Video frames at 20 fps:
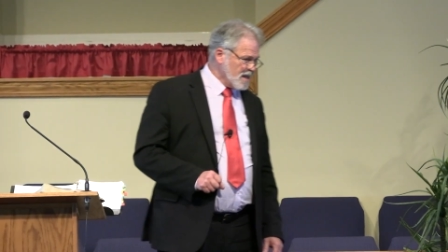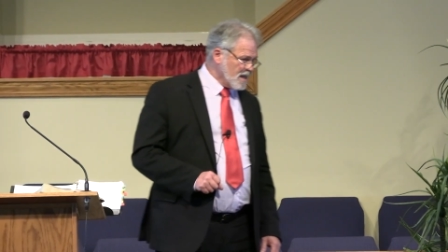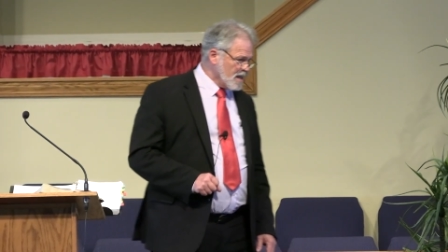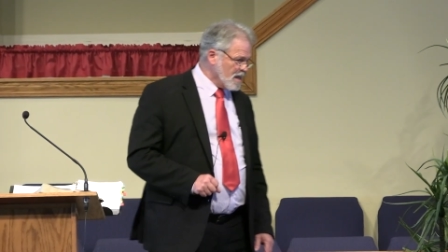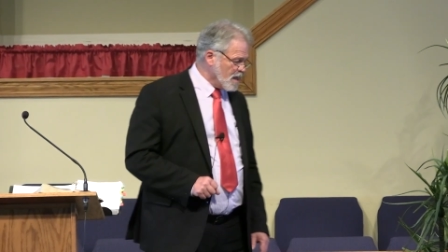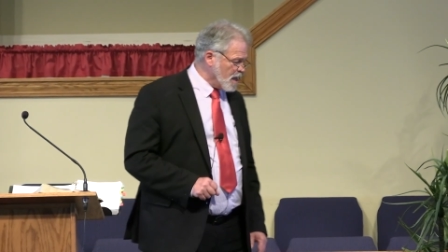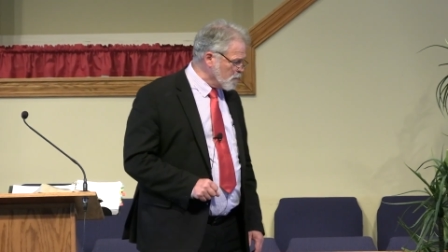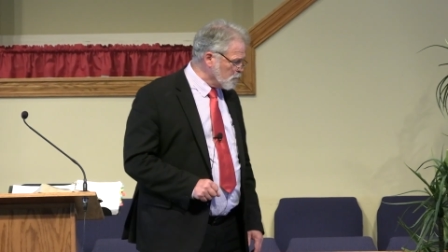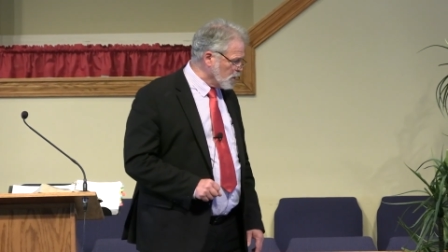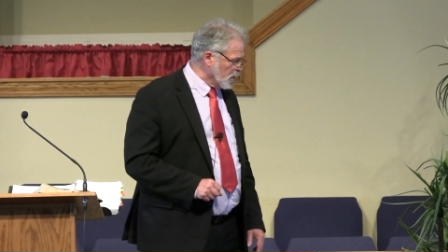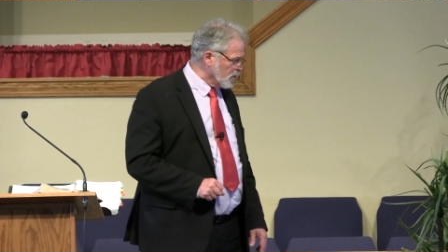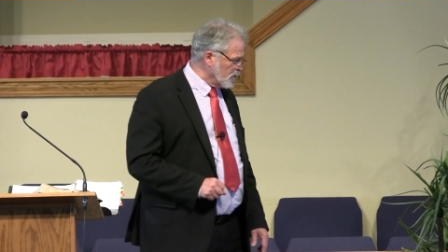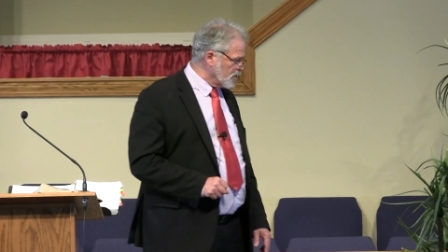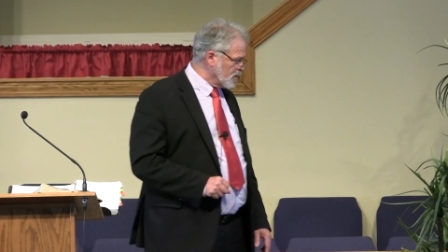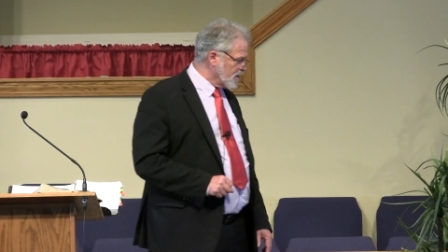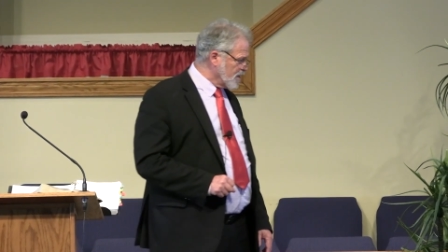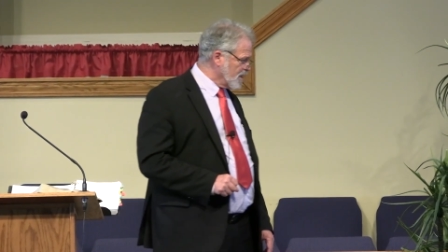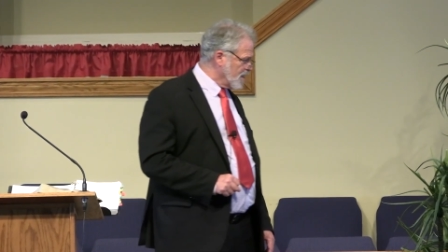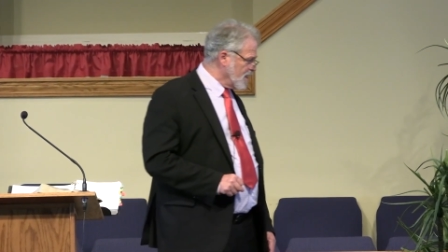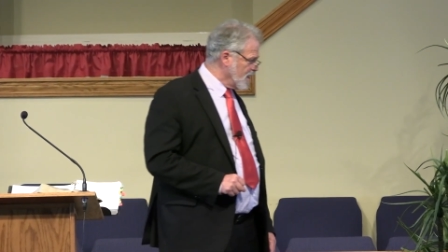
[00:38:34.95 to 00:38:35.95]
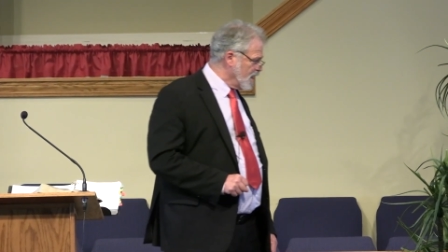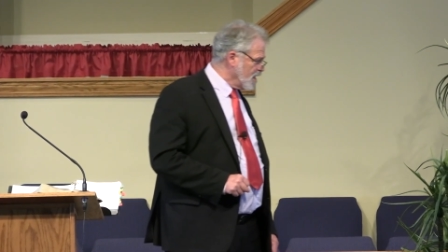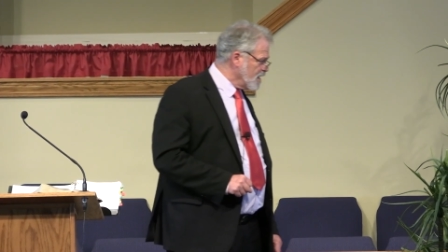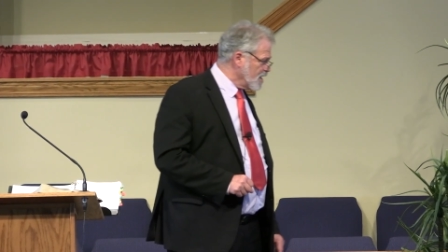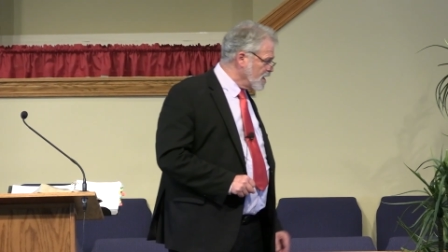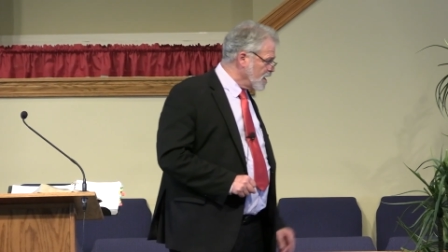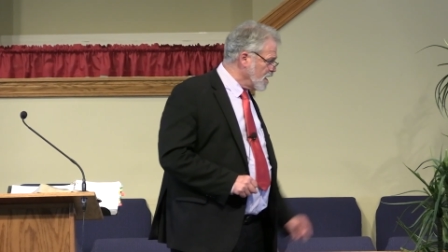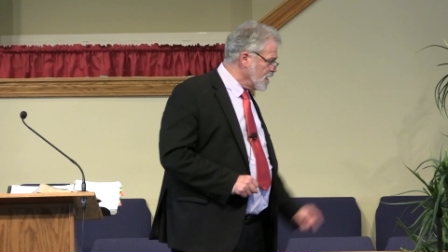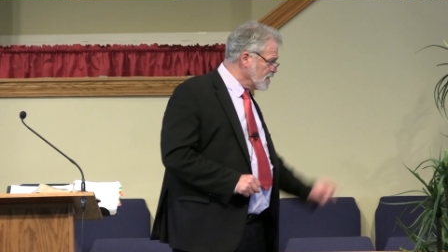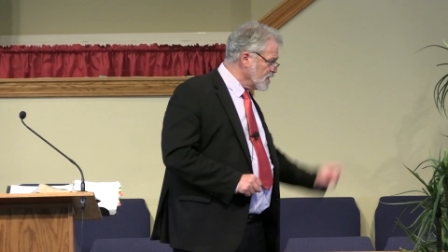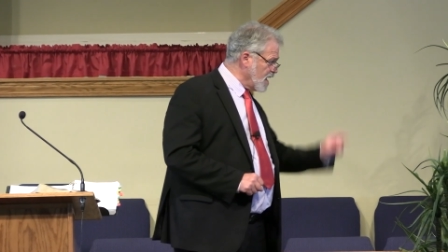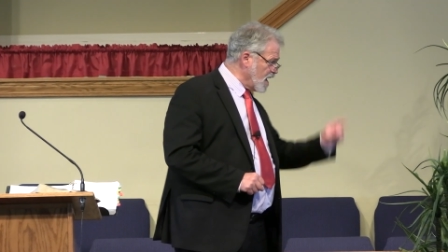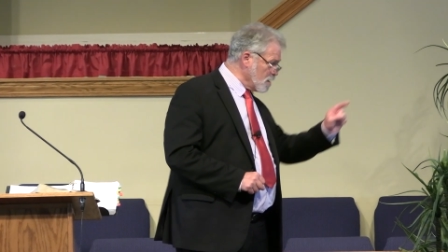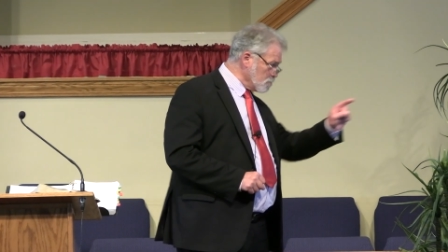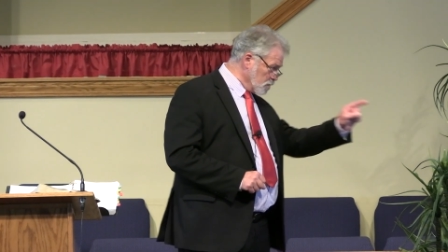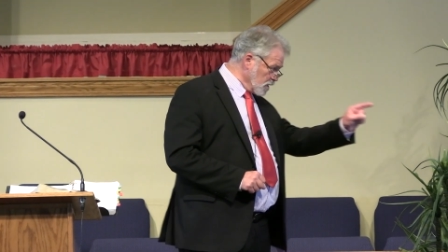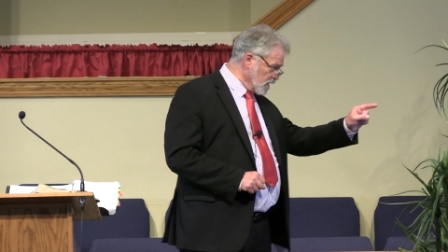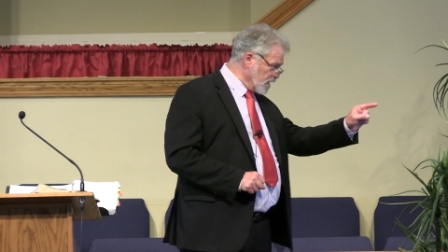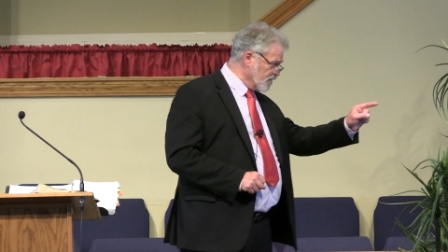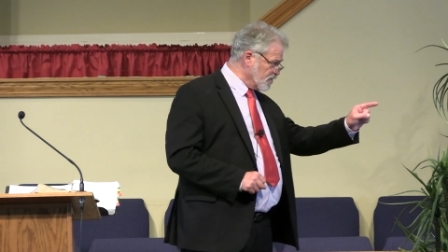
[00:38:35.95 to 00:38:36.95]
hey, brother, I
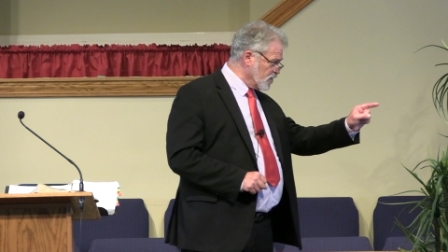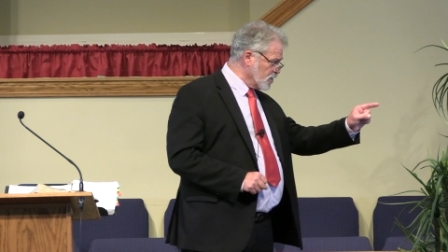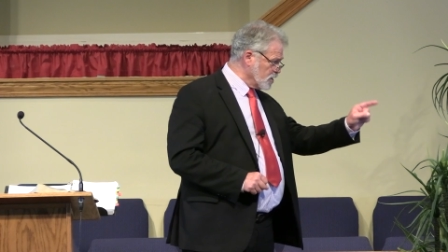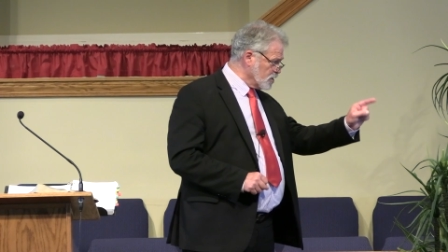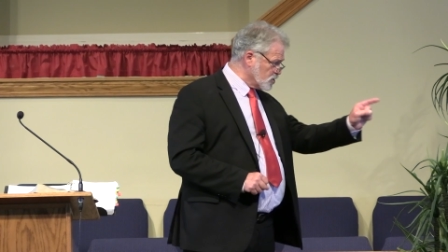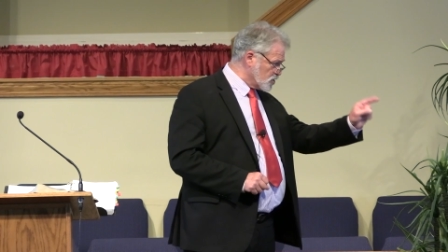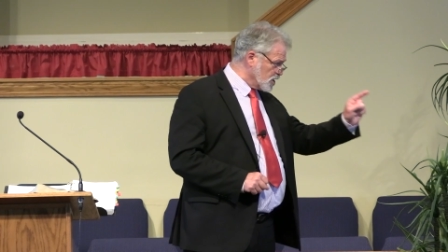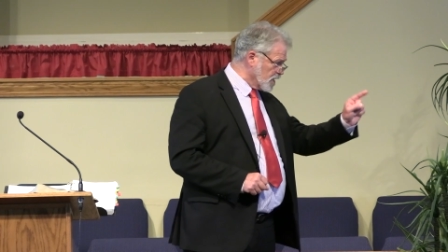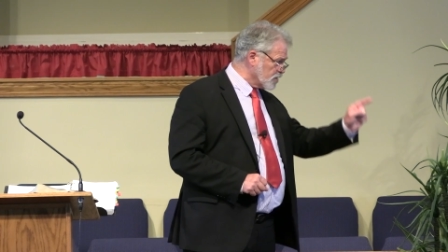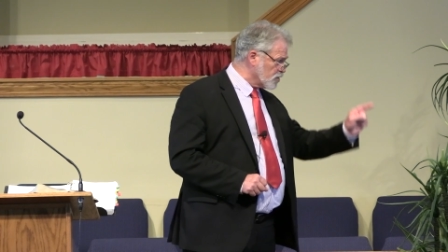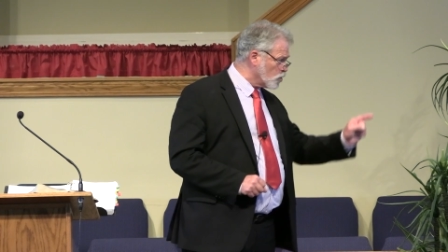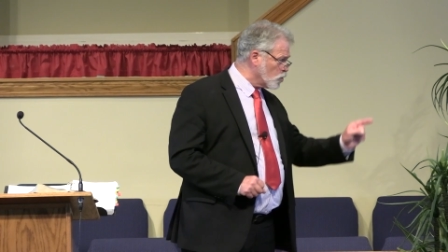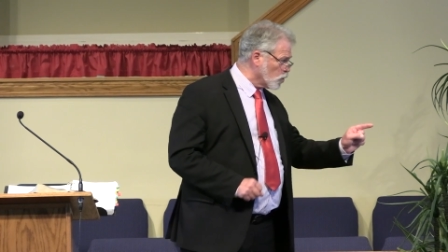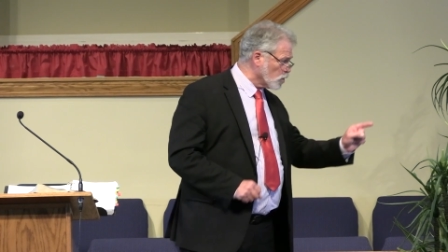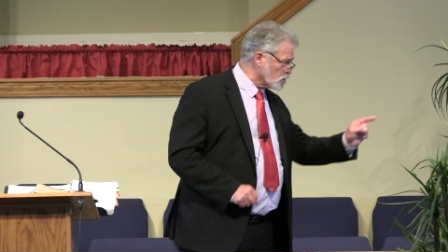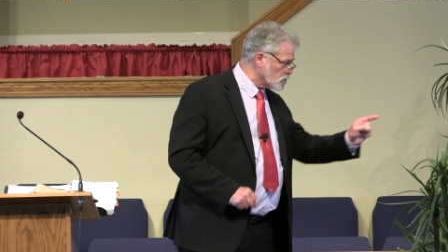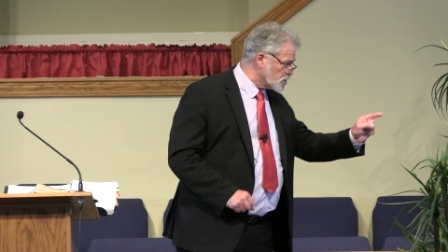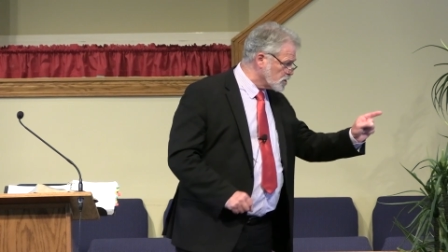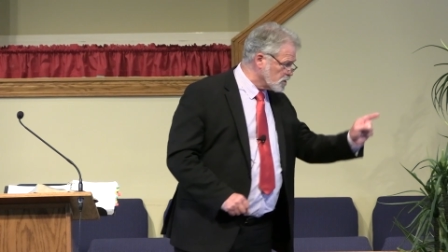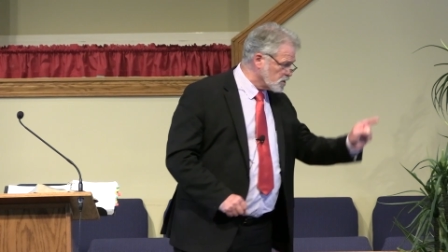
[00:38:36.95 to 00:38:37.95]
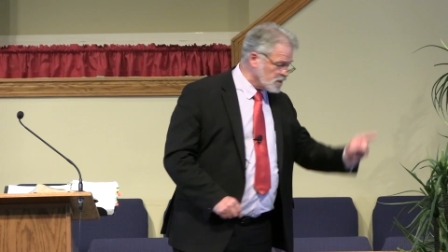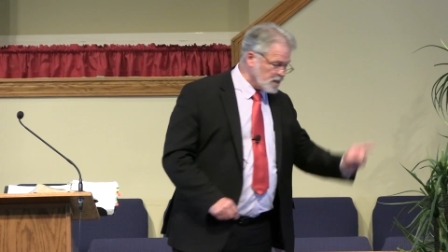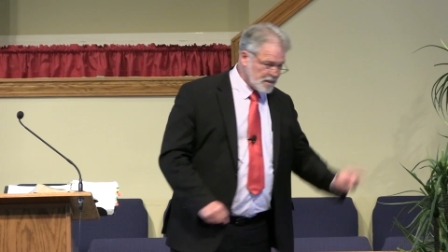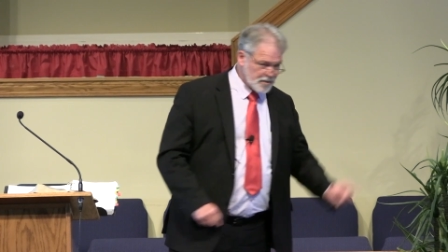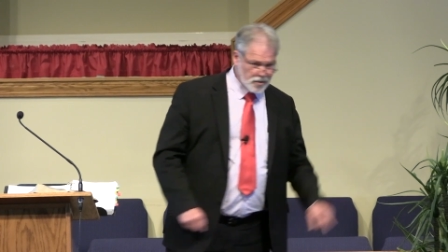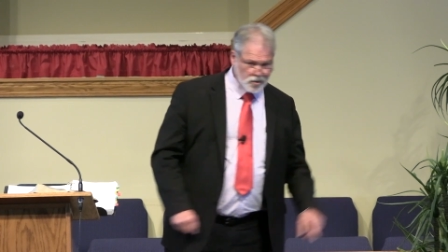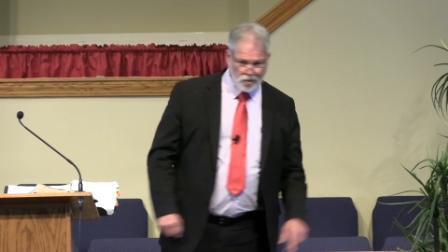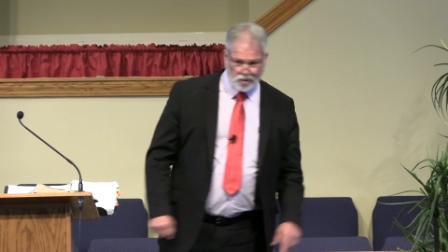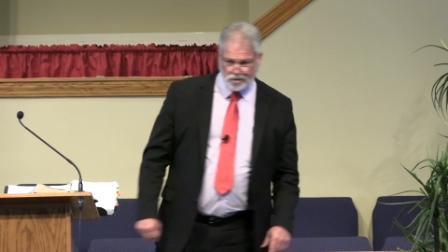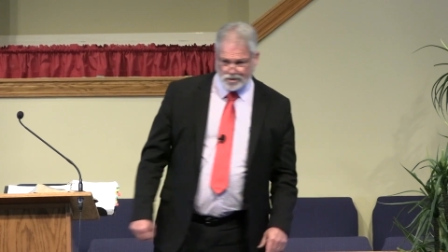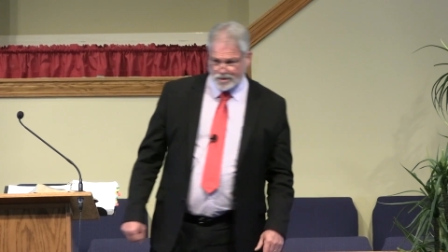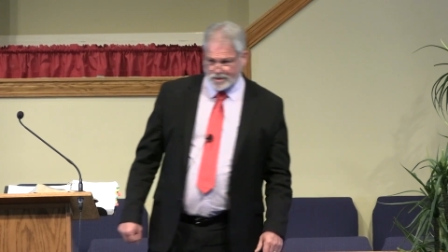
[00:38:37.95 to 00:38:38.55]
believe in you. Stay the course. Stay the course.